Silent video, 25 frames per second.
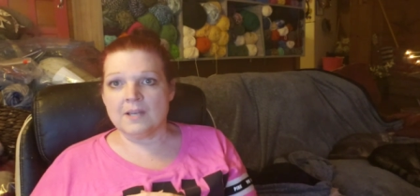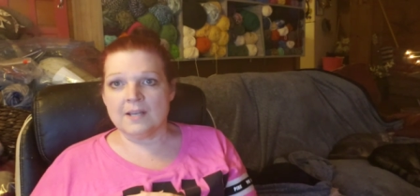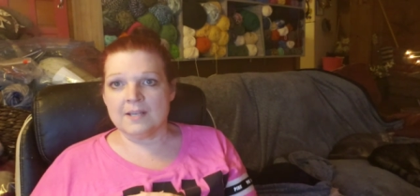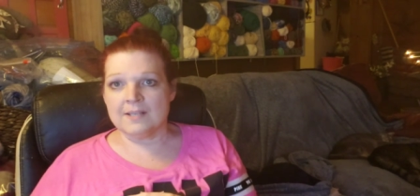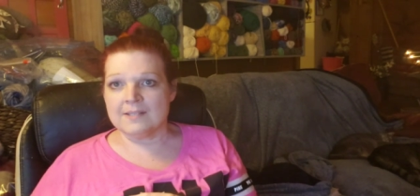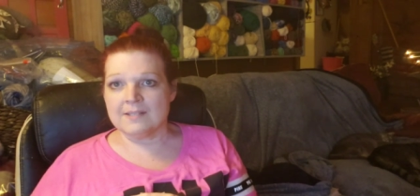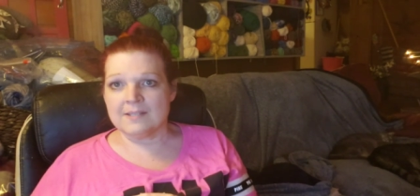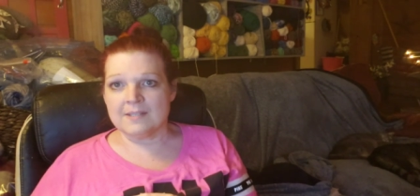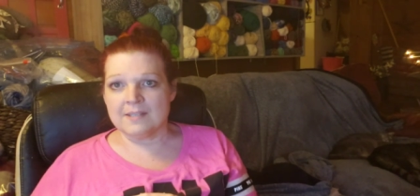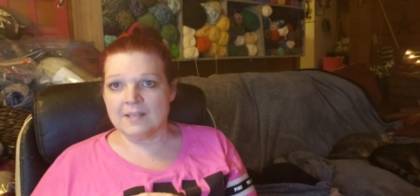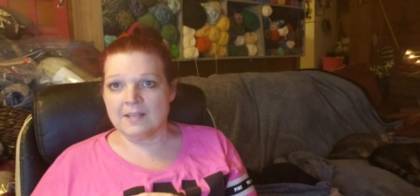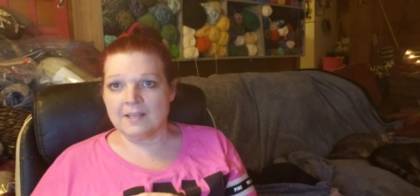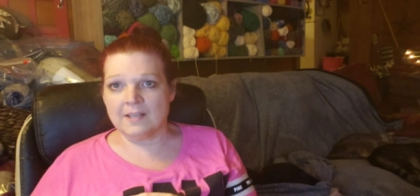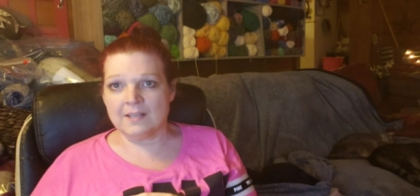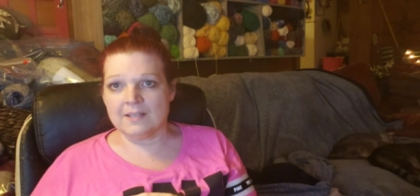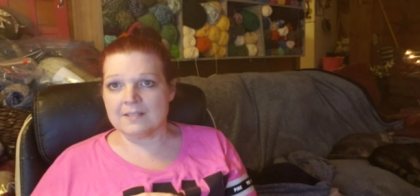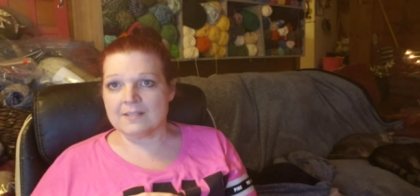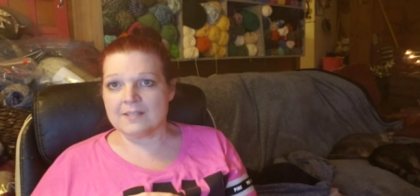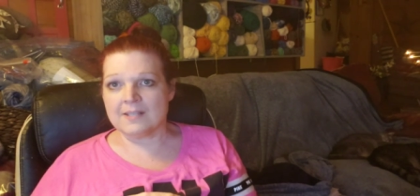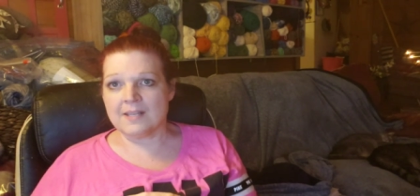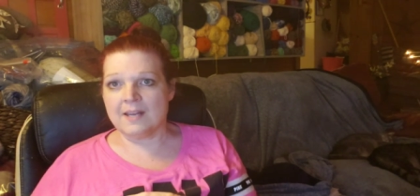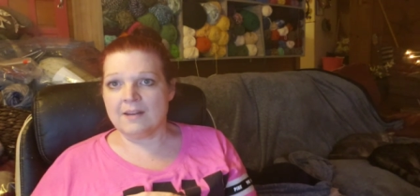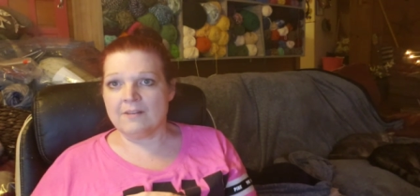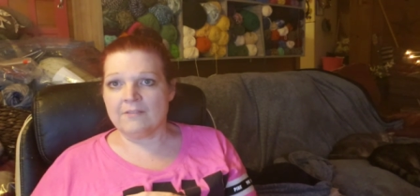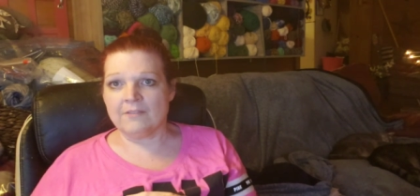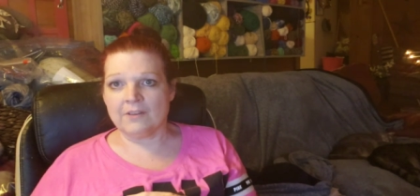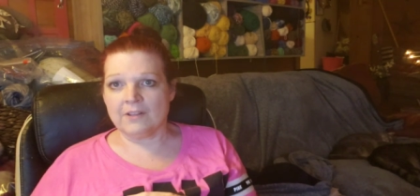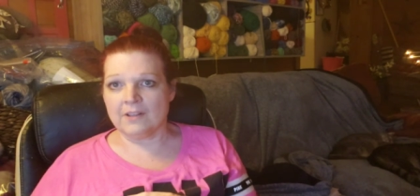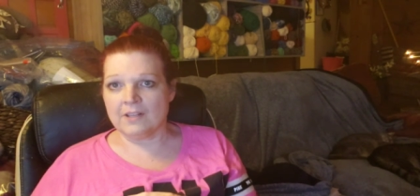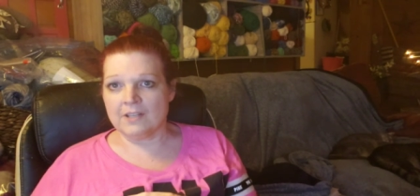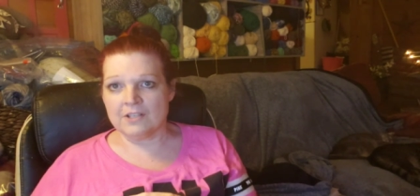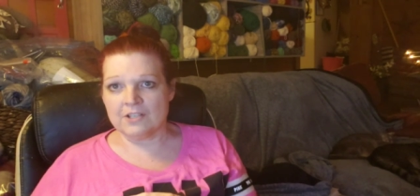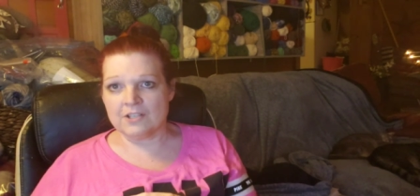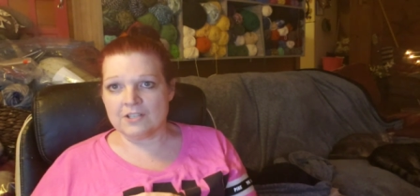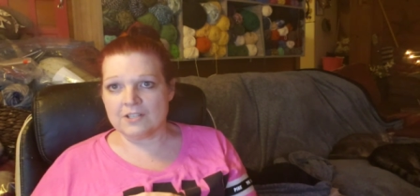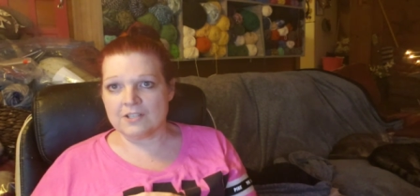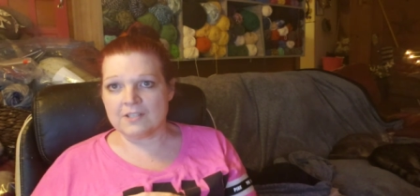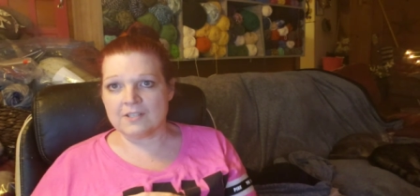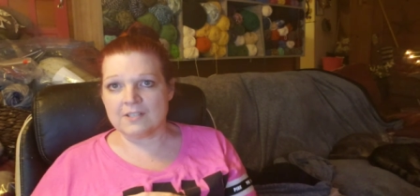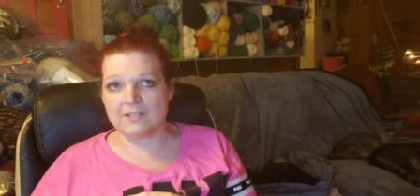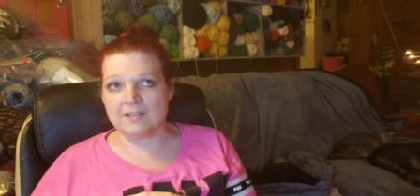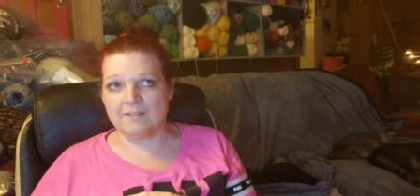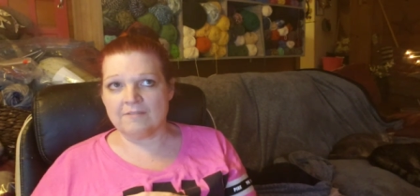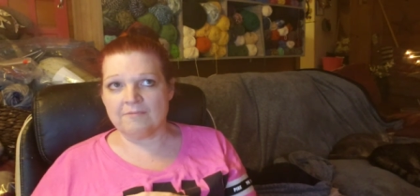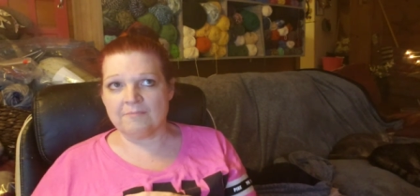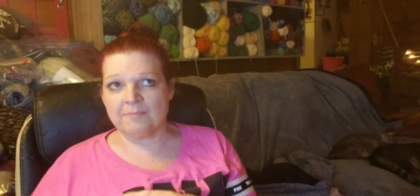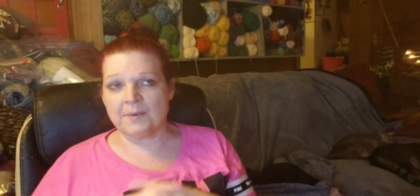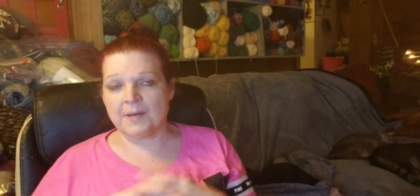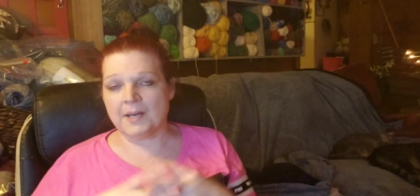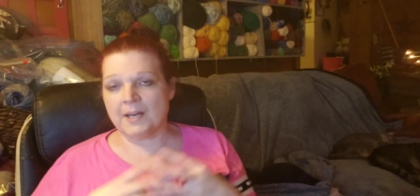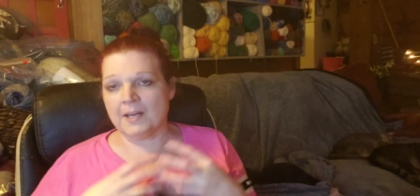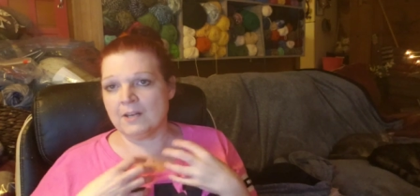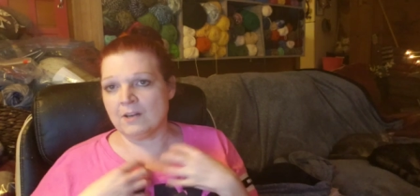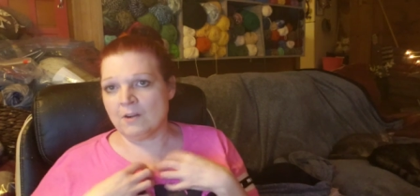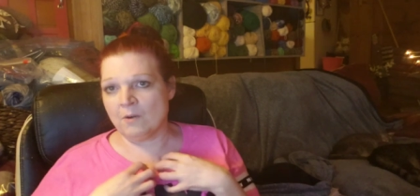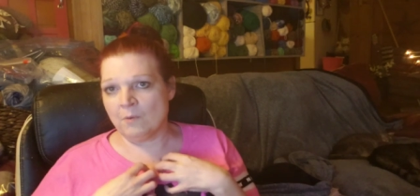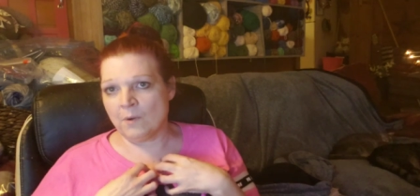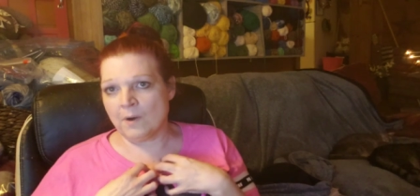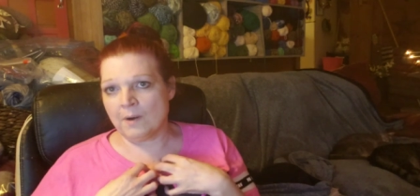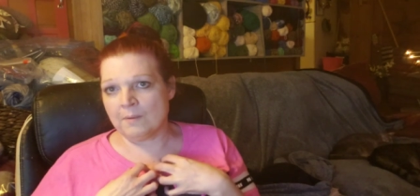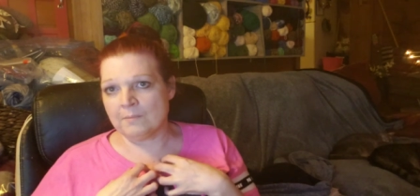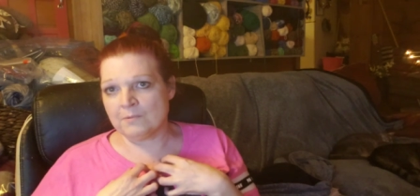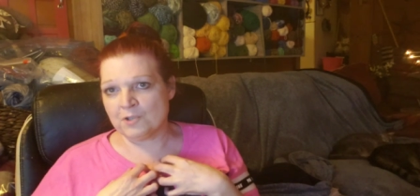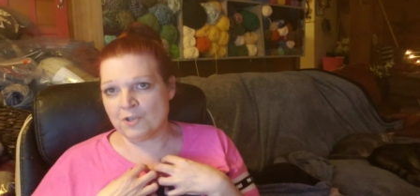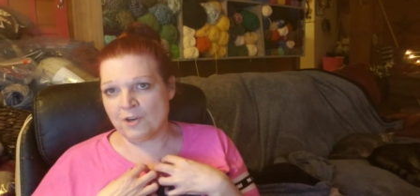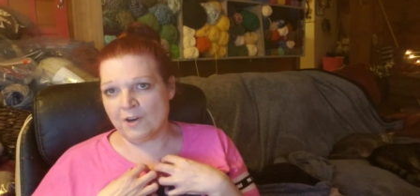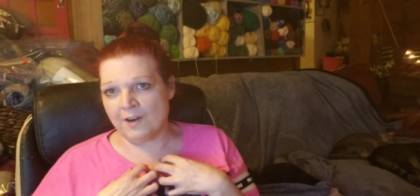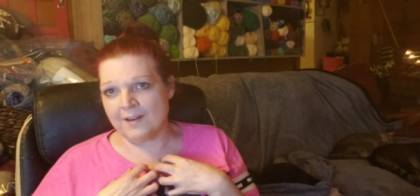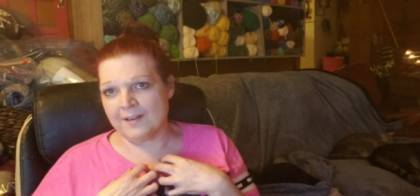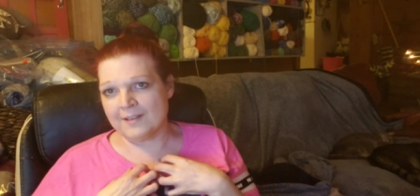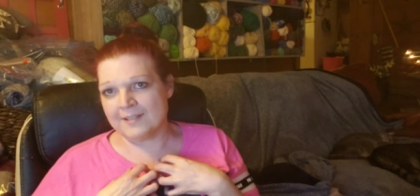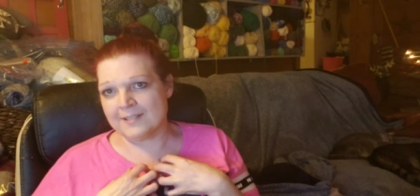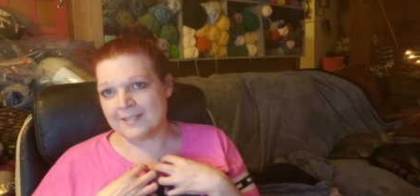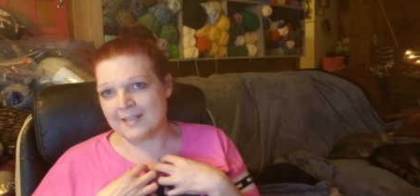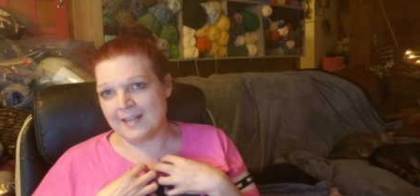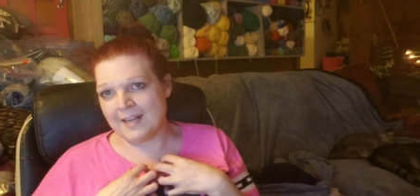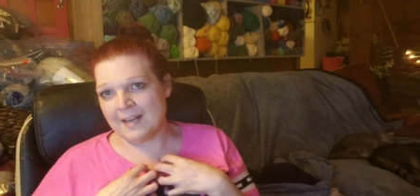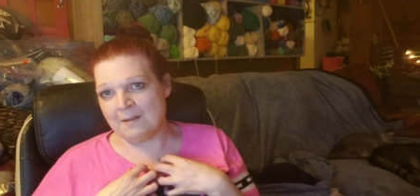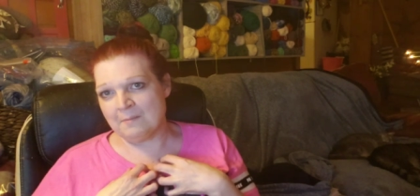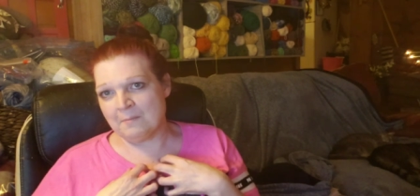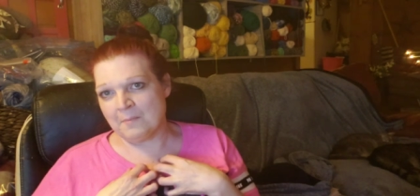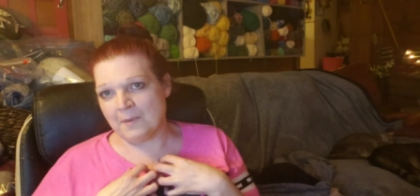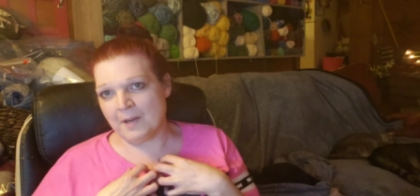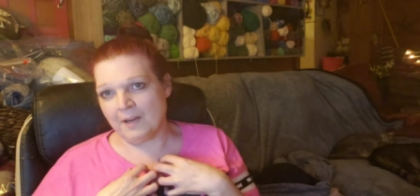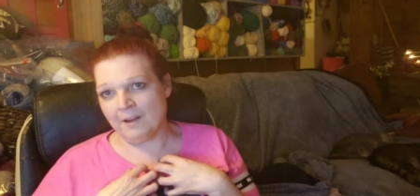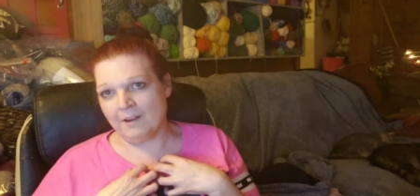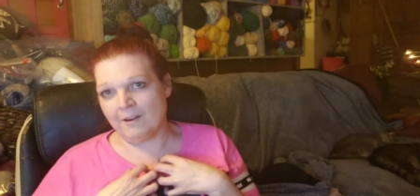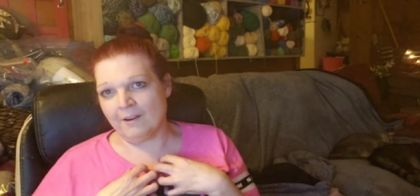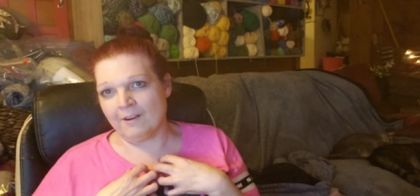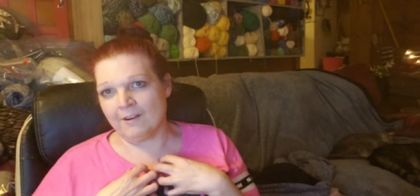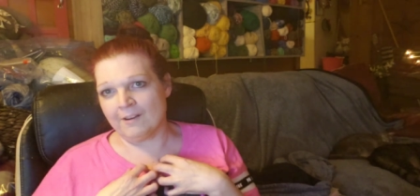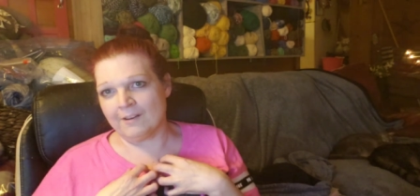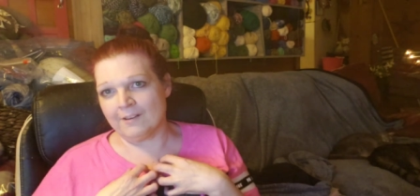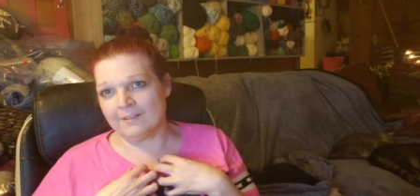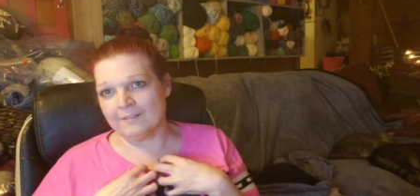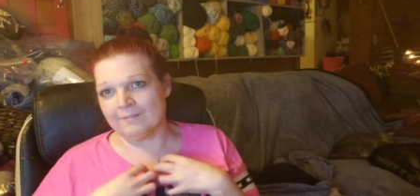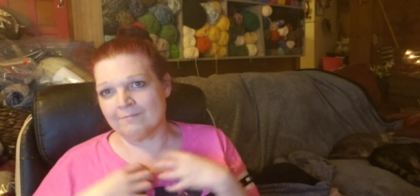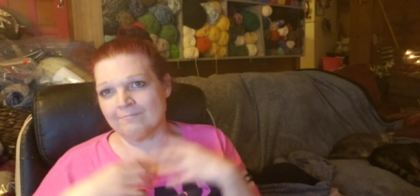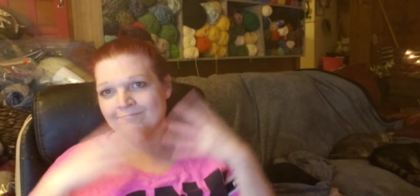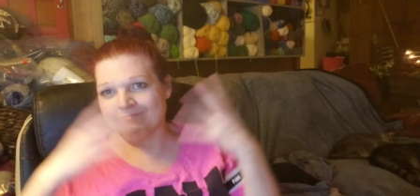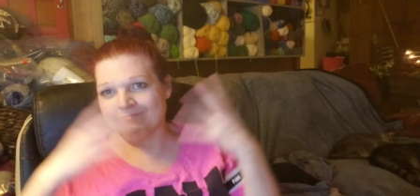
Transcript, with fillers: I stink at saying religious stuff but I know what I'm trying to say in my heart